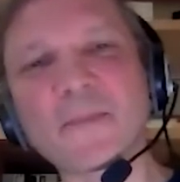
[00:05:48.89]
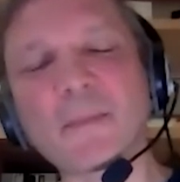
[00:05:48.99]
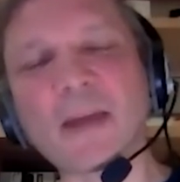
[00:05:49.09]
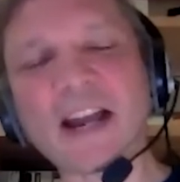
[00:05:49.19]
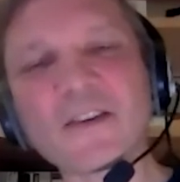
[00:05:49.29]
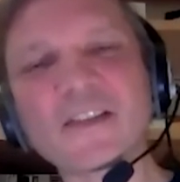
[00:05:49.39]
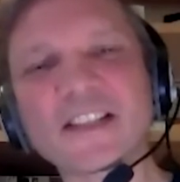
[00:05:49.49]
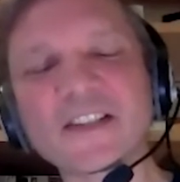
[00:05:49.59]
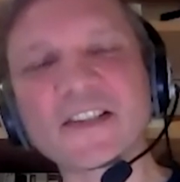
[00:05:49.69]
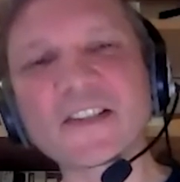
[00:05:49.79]

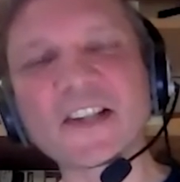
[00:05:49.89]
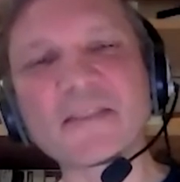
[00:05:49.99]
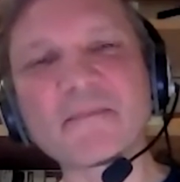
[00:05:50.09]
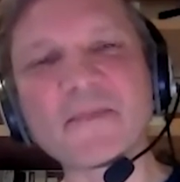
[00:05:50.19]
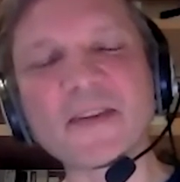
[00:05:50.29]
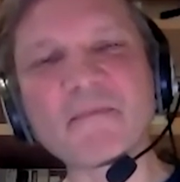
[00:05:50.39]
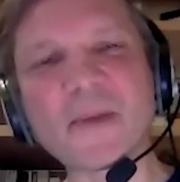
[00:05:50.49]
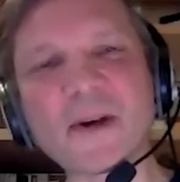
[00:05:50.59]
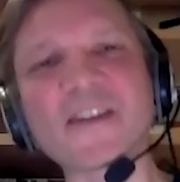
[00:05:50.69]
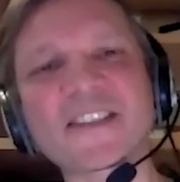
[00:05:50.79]
apparently Hergé
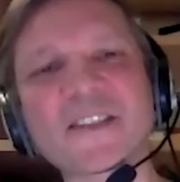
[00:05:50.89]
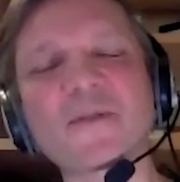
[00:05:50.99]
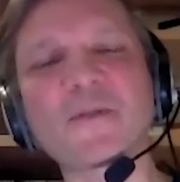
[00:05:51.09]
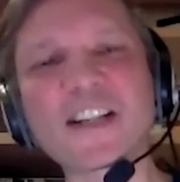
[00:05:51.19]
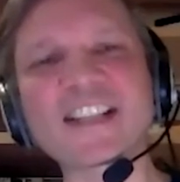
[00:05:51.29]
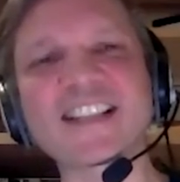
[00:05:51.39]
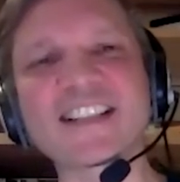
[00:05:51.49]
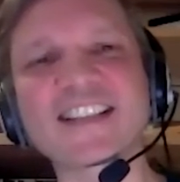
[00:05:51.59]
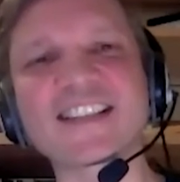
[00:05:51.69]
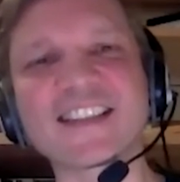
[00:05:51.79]
embarked on
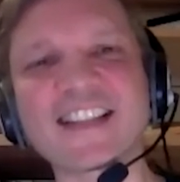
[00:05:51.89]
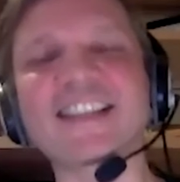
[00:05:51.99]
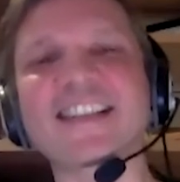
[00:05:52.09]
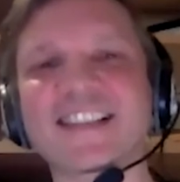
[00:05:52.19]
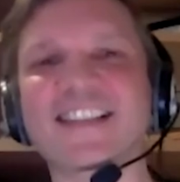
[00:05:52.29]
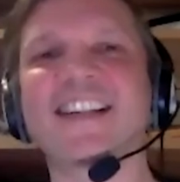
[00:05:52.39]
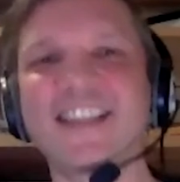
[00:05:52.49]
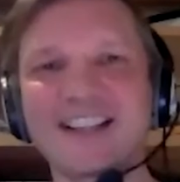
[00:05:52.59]
writing this